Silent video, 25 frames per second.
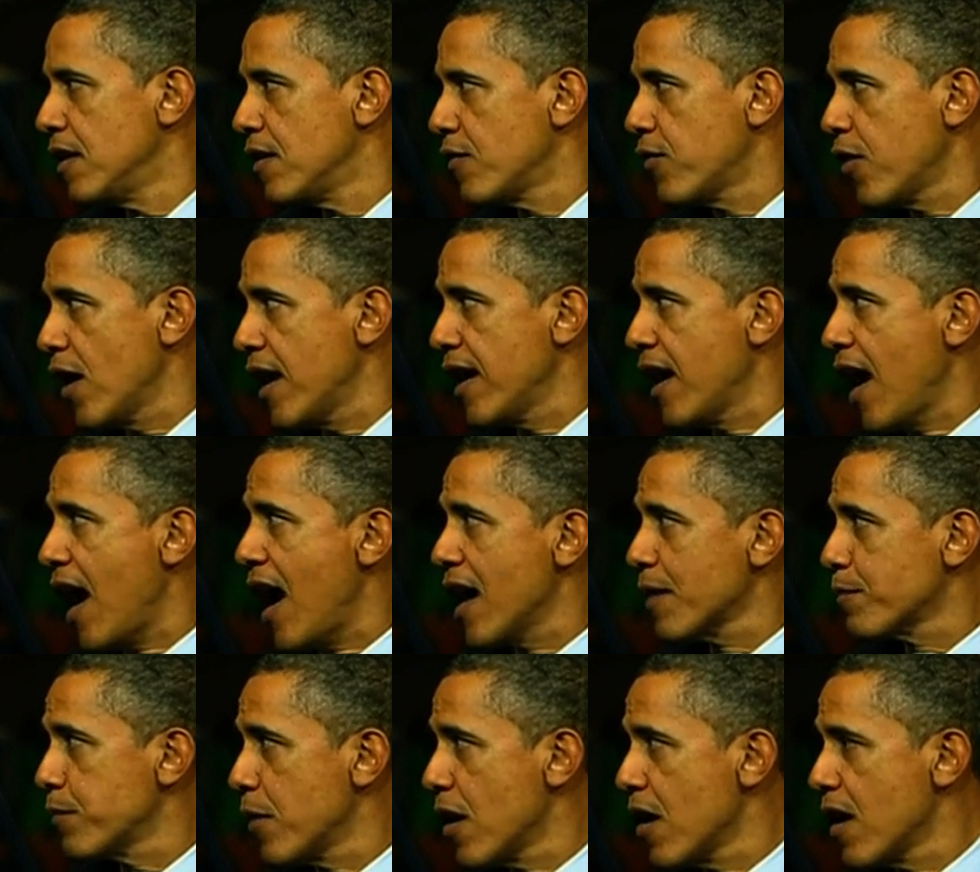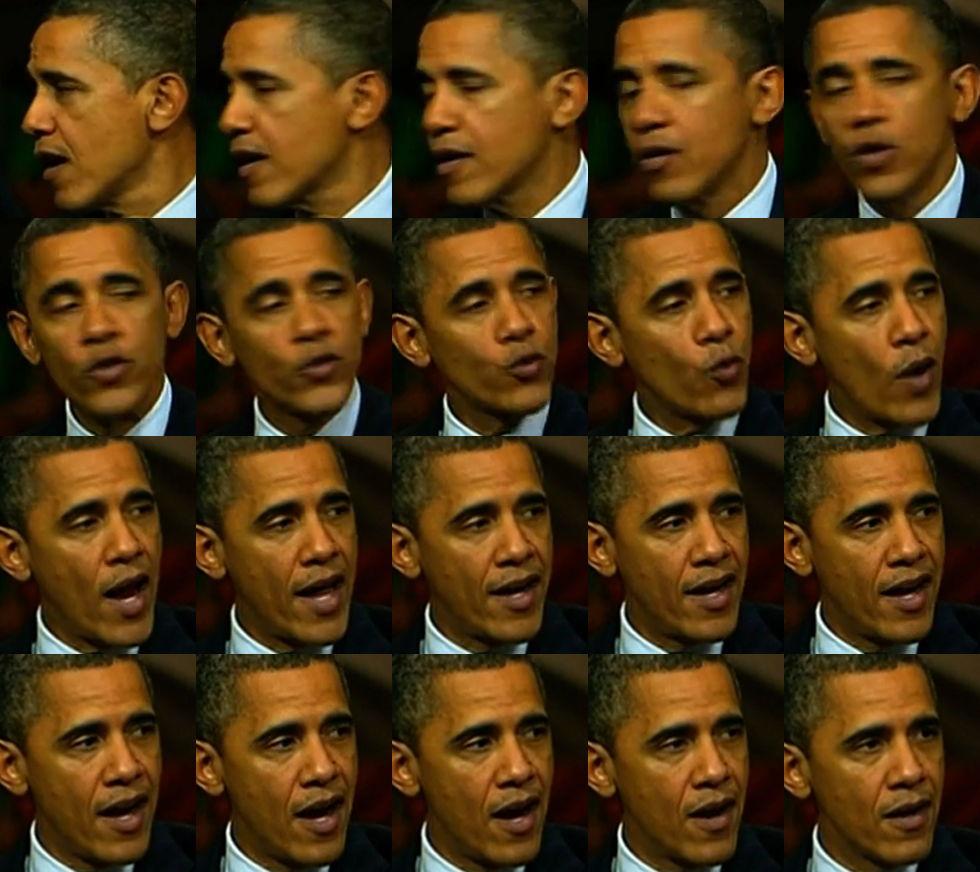Fred Hochberg, who's right
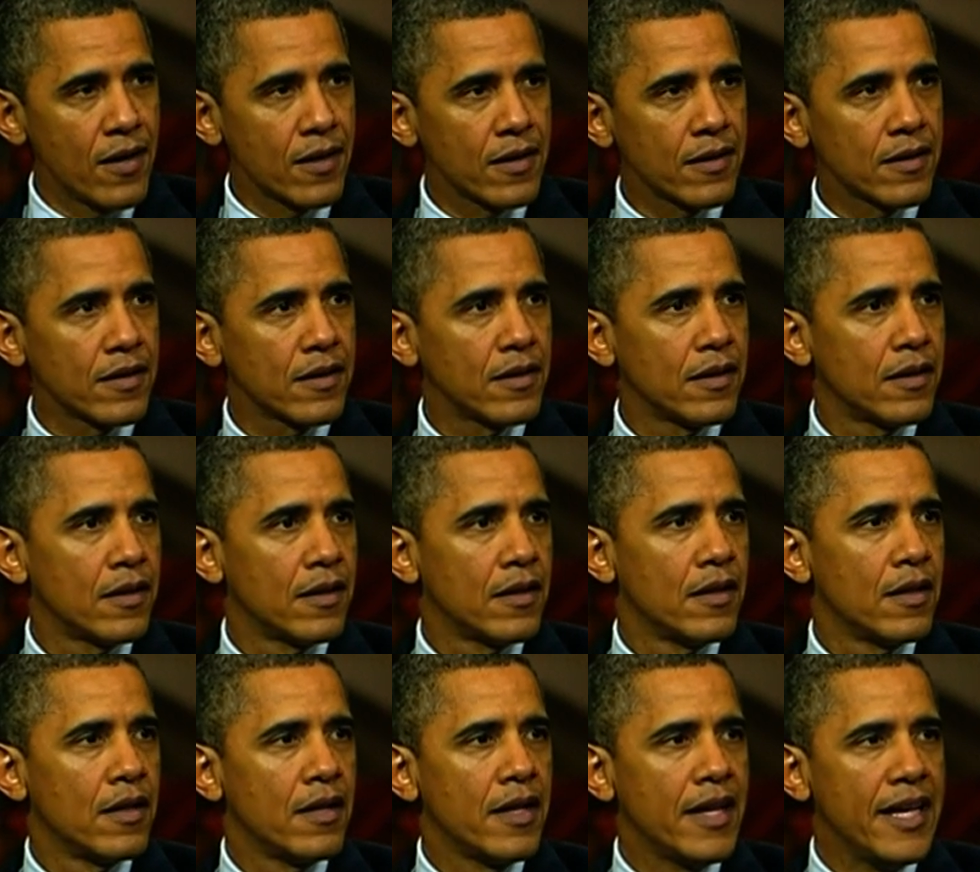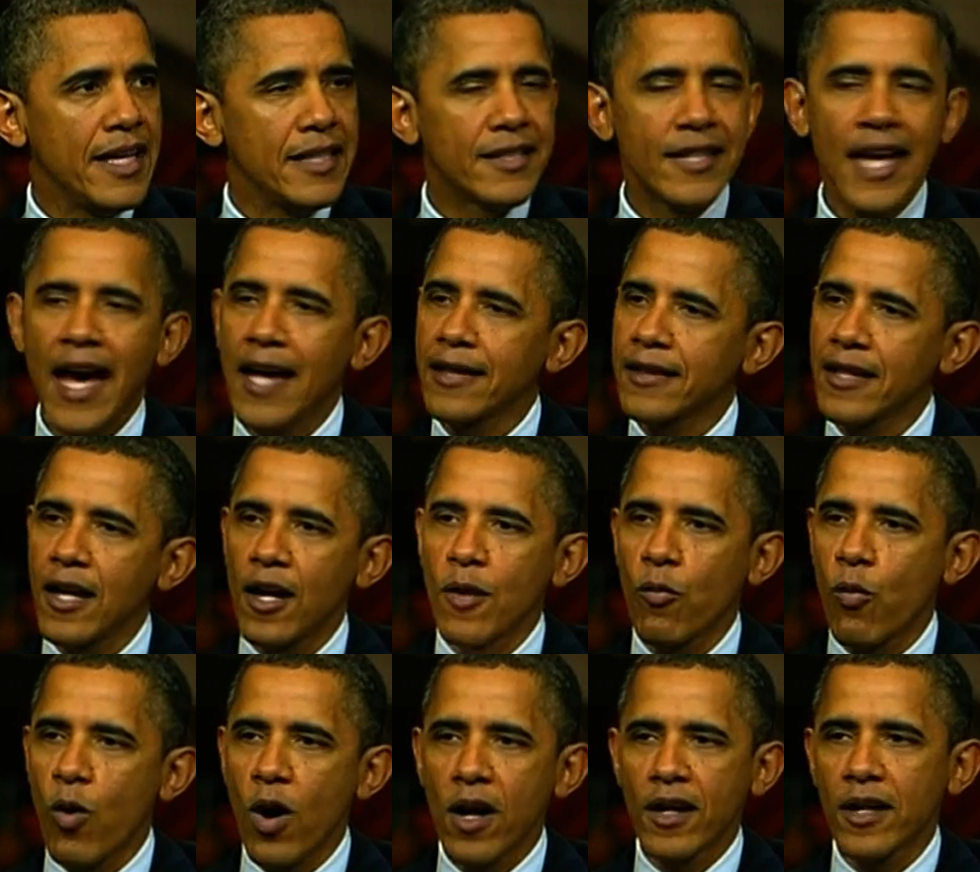here. He's out there
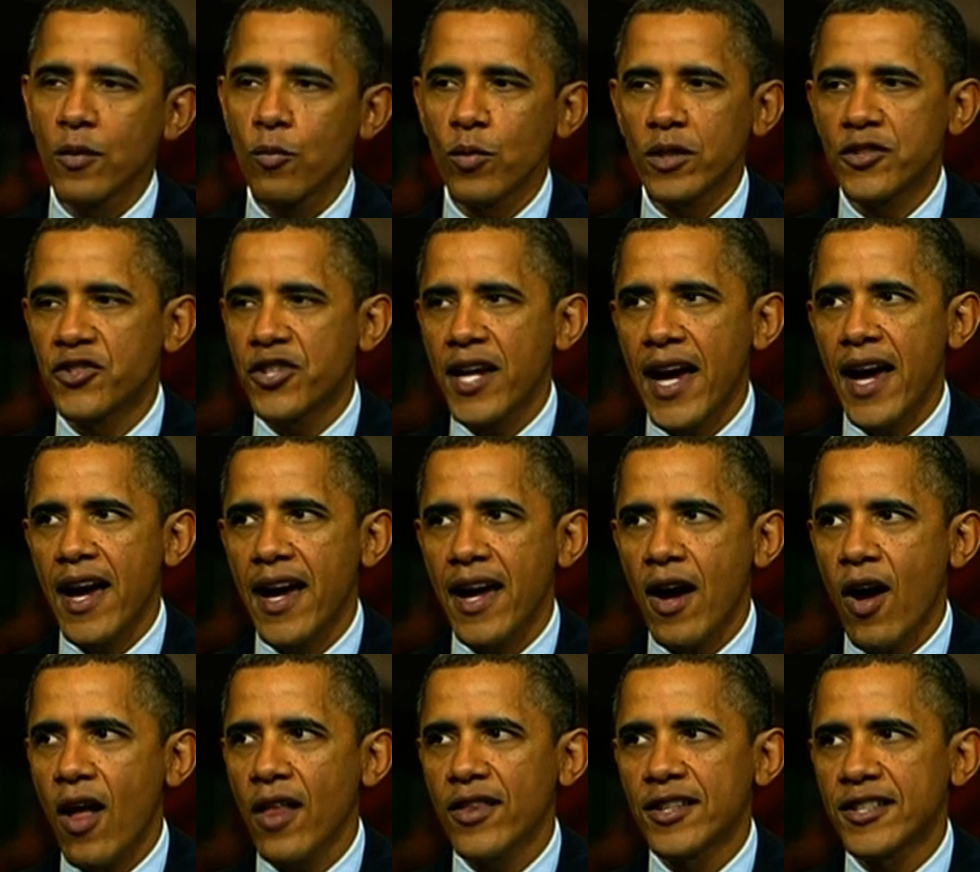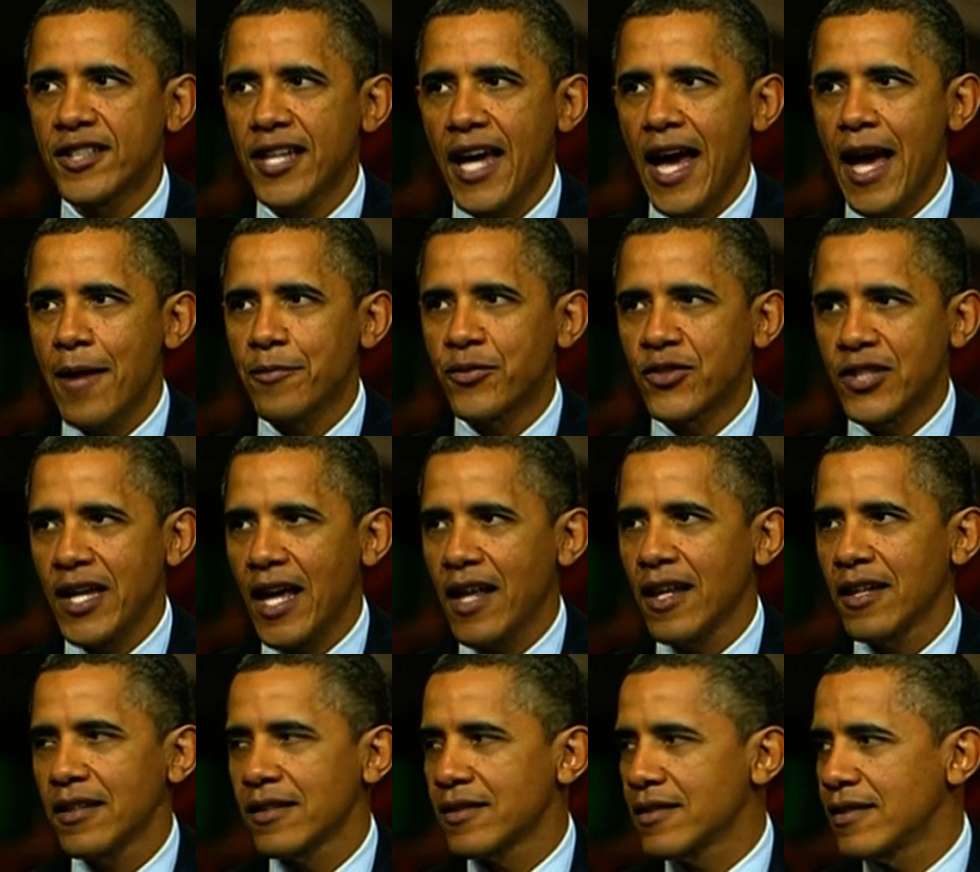working with Jay all the time,
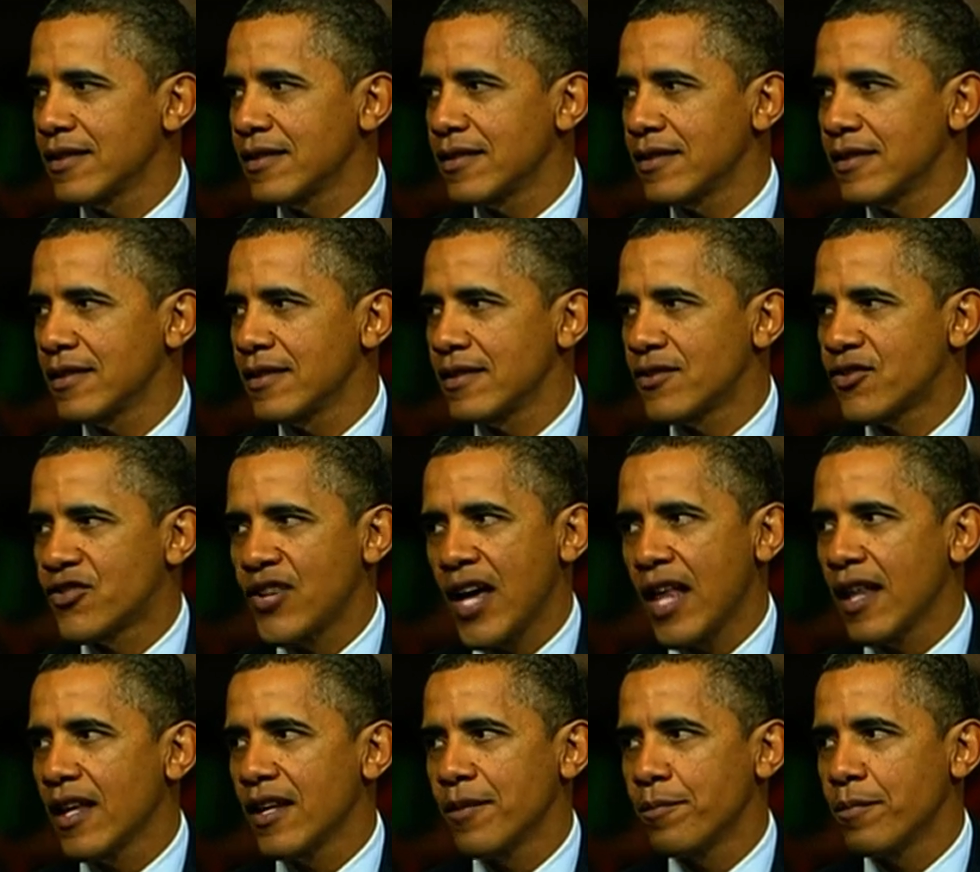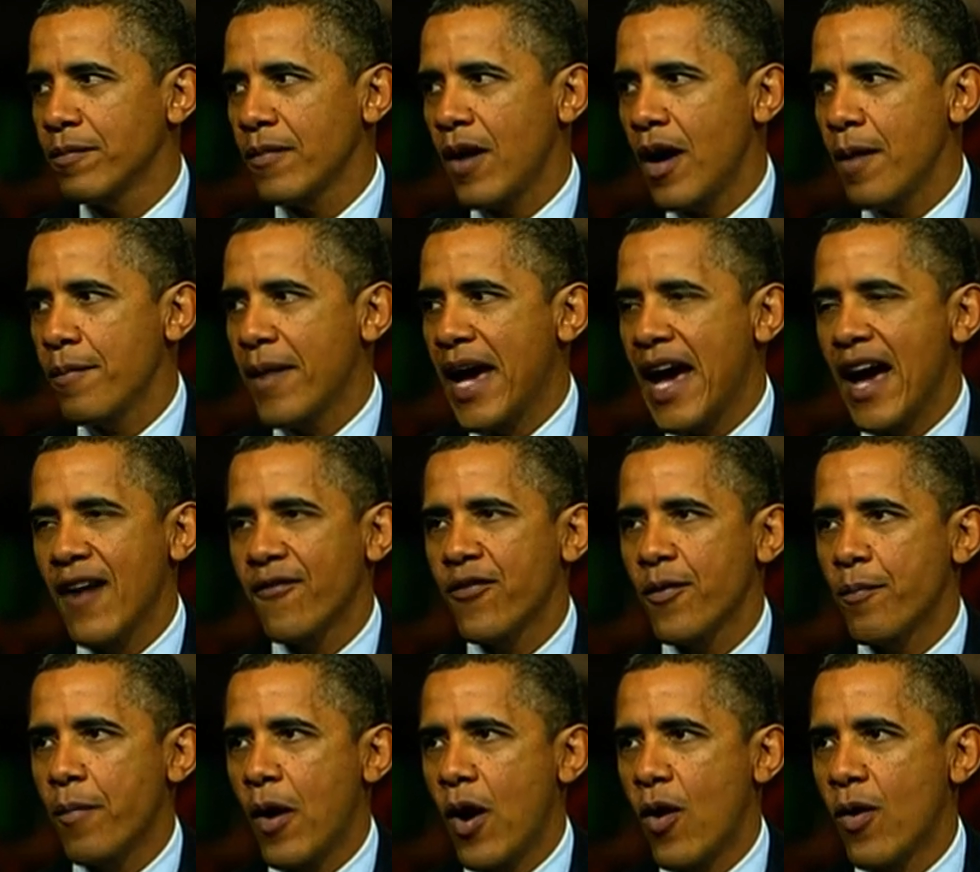selling on behalf
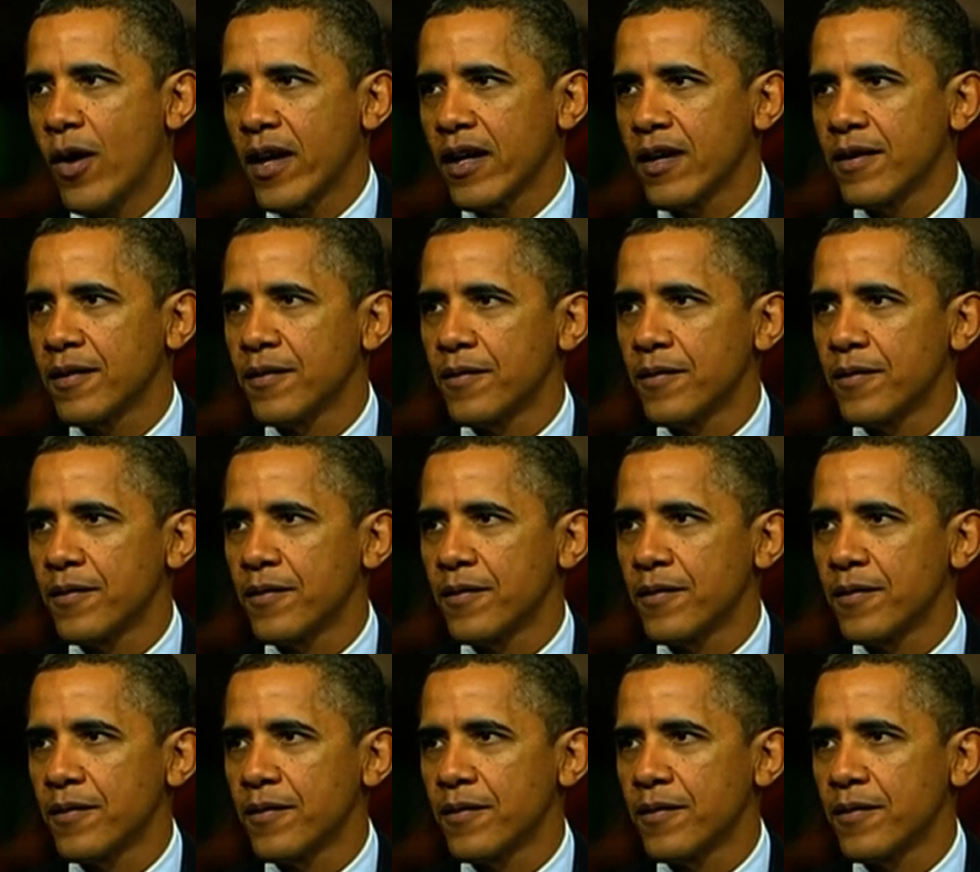of Boeing.